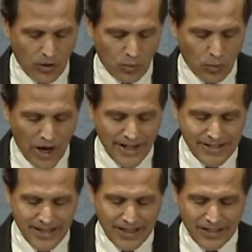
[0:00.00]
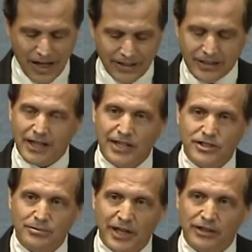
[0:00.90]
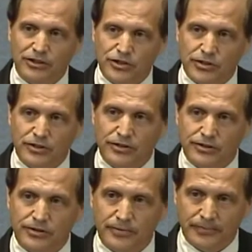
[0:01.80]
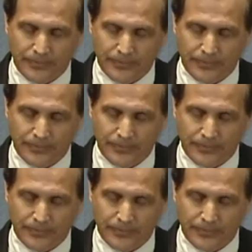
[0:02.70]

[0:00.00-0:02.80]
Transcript: Why is that not the case in medical insurance?